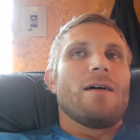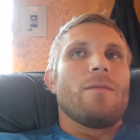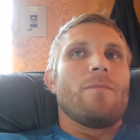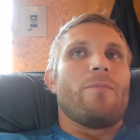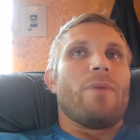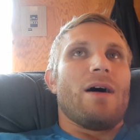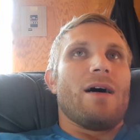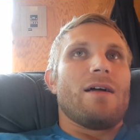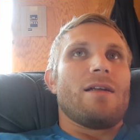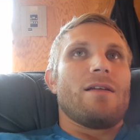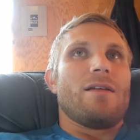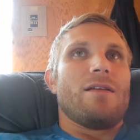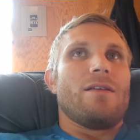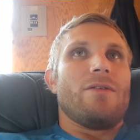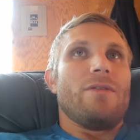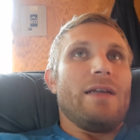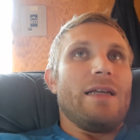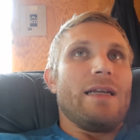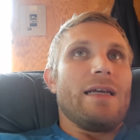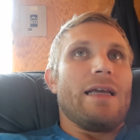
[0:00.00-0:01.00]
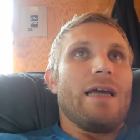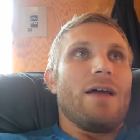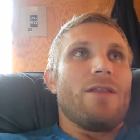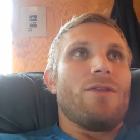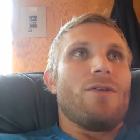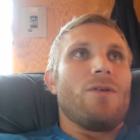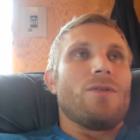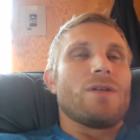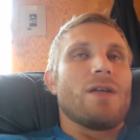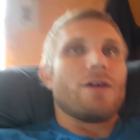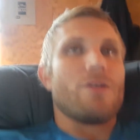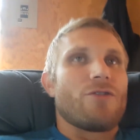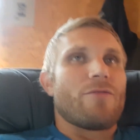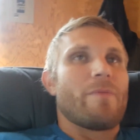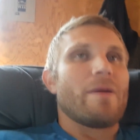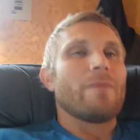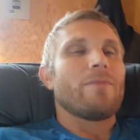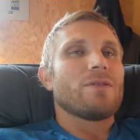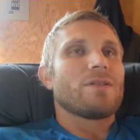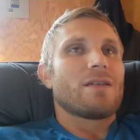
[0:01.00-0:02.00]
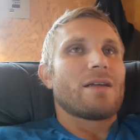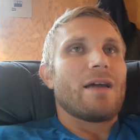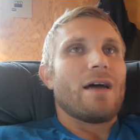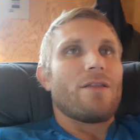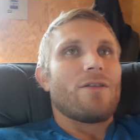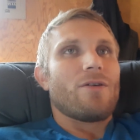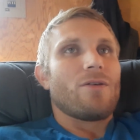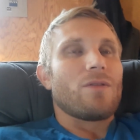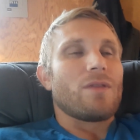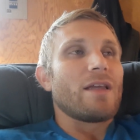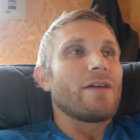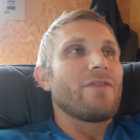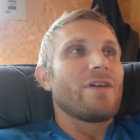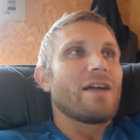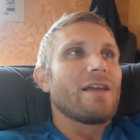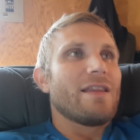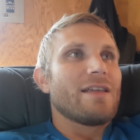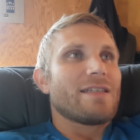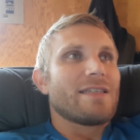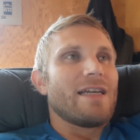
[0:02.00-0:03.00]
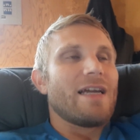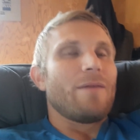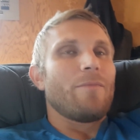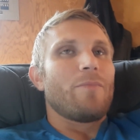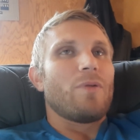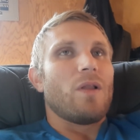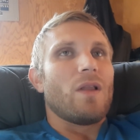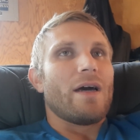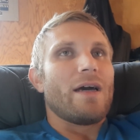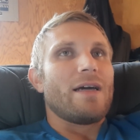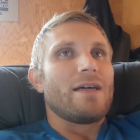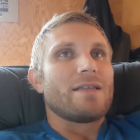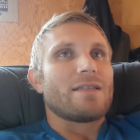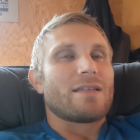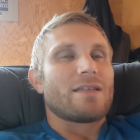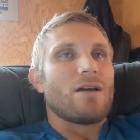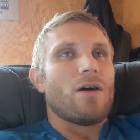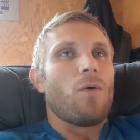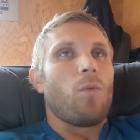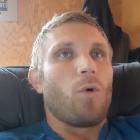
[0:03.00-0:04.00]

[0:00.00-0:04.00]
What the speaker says: But you need to get those 100 people together, living in the same place,